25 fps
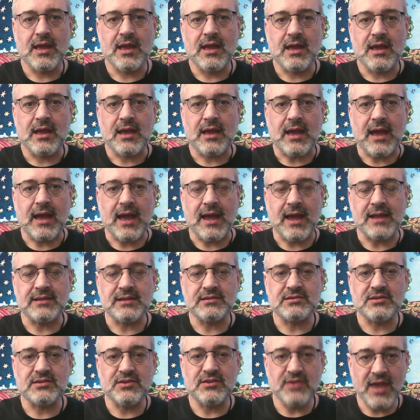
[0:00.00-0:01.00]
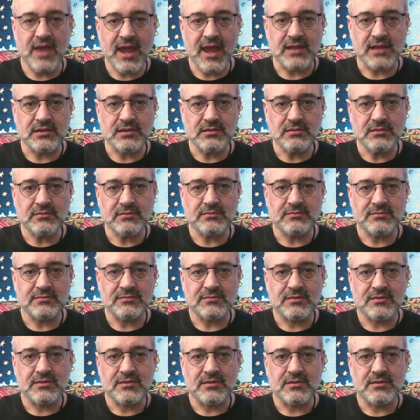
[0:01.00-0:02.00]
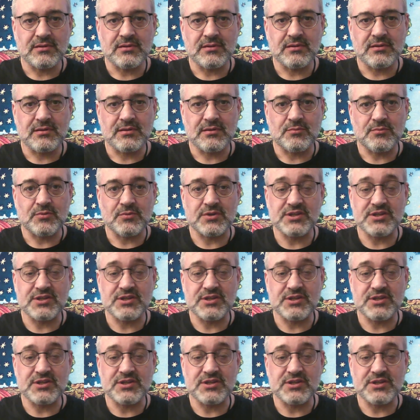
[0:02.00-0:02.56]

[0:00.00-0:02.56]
And then, which